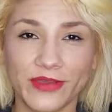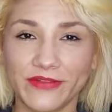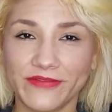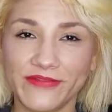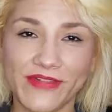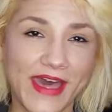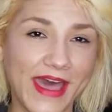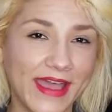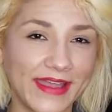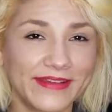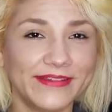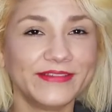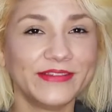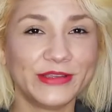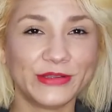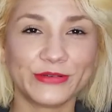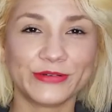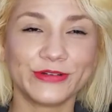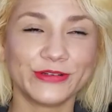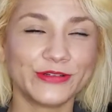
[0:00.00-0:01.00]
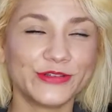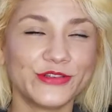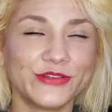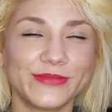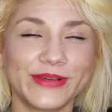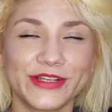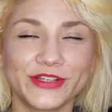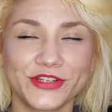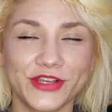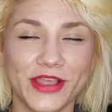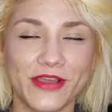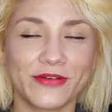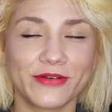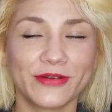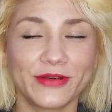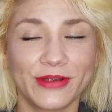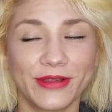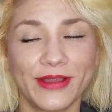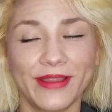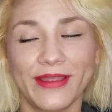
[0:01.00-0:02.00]
of that nearer to my
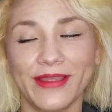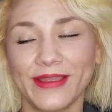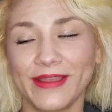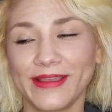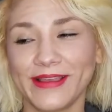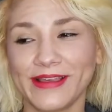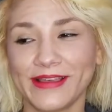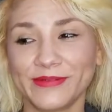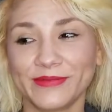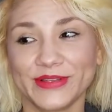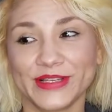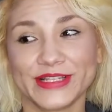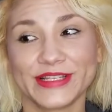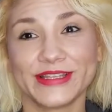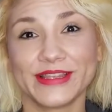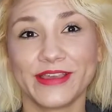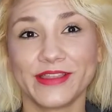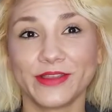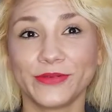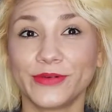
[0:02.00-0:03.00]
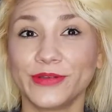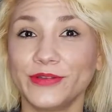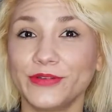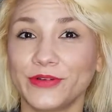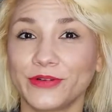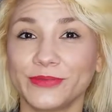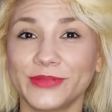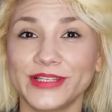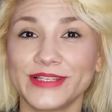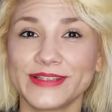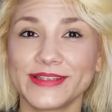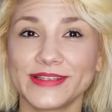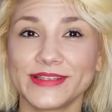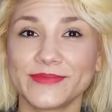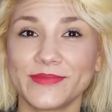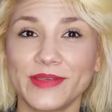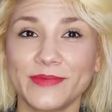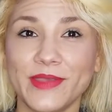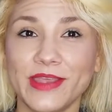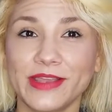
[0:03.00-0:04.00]
shower, because the other one normally sits at
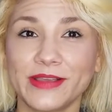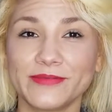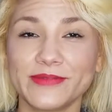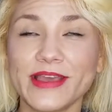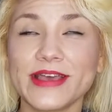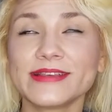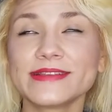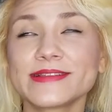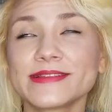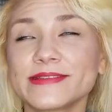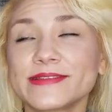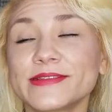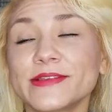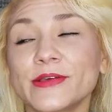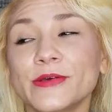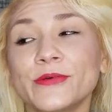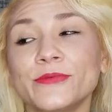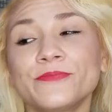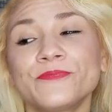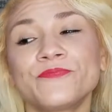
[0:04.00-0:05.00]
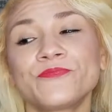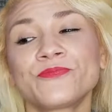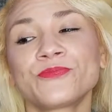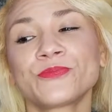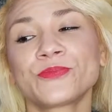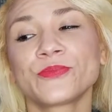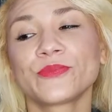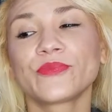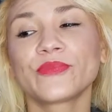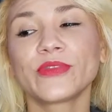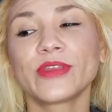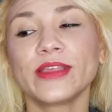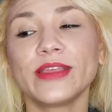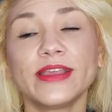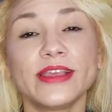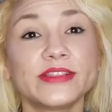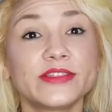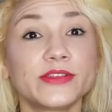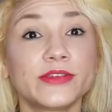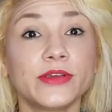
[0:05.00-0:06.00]
my makeup desk. So
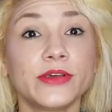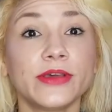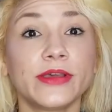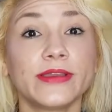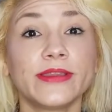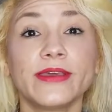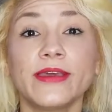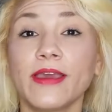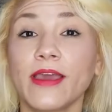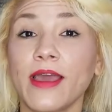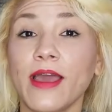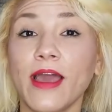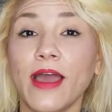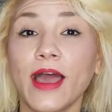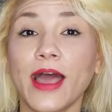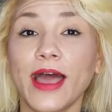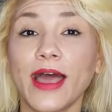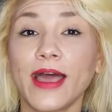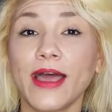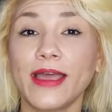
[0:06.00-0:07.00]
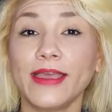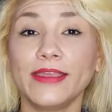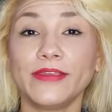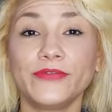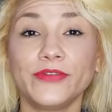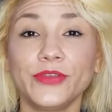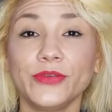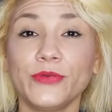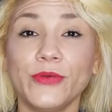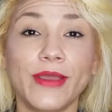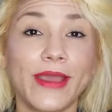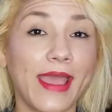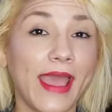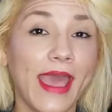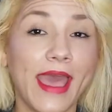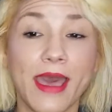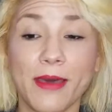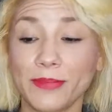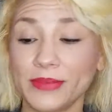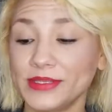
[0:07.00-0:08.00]
it's good. If you
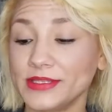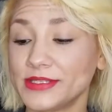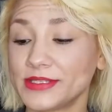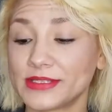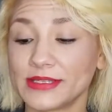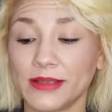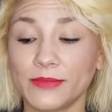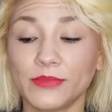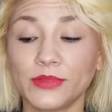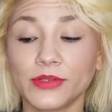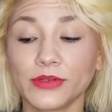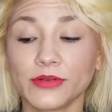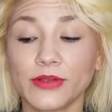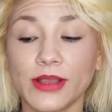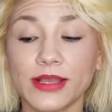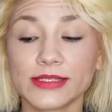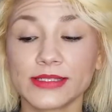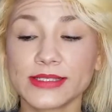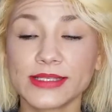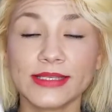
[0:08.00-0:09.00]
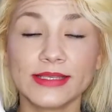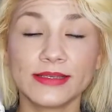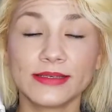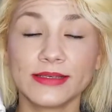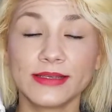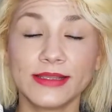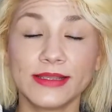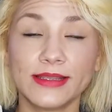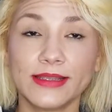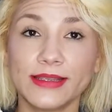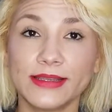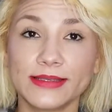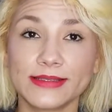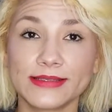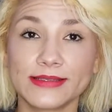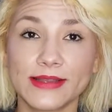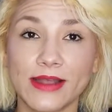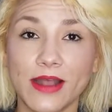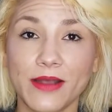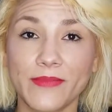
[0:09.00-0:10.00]
happen to stumble across it, it's
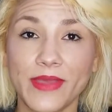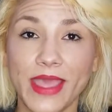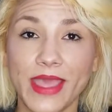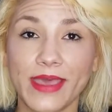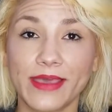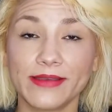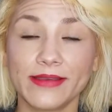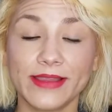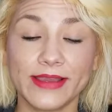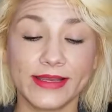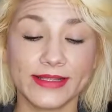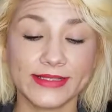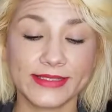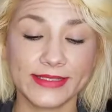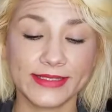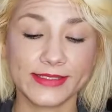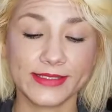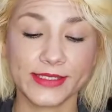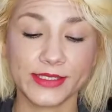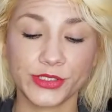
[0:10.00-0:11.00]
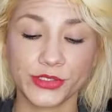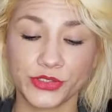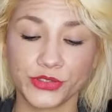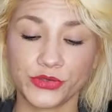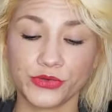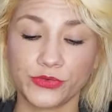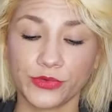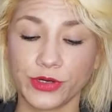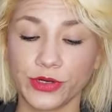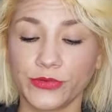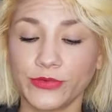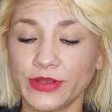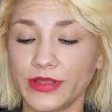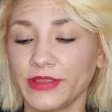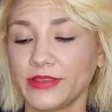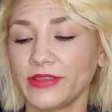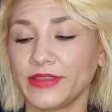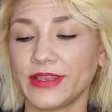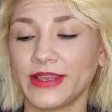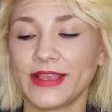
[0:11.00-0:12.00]
not bad, and it's easy to work
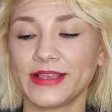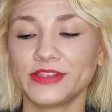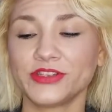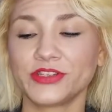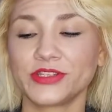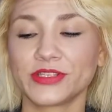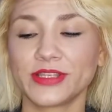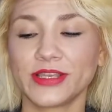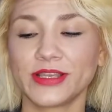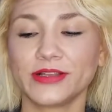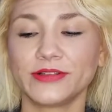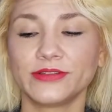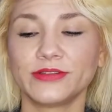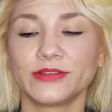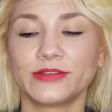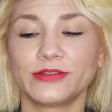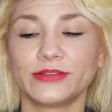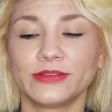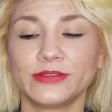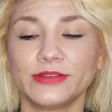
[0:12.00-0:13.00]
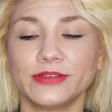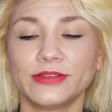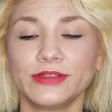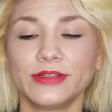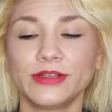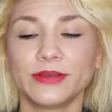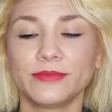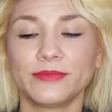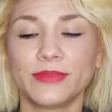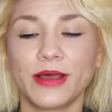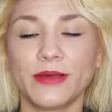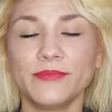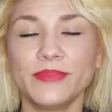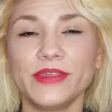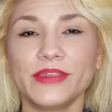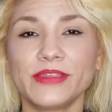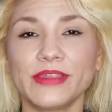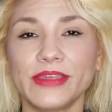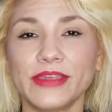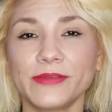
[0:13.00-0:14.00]
with. It has just like little
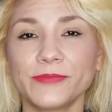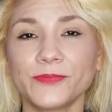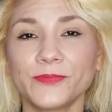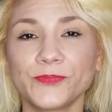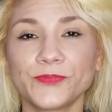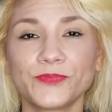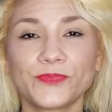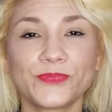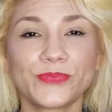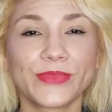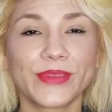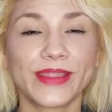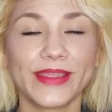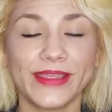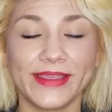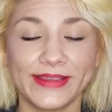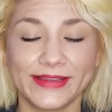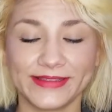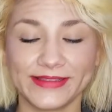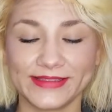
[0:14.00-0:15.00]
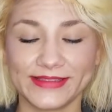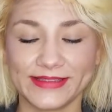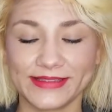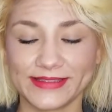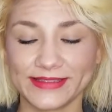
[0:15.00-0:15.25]
pumpy thing, and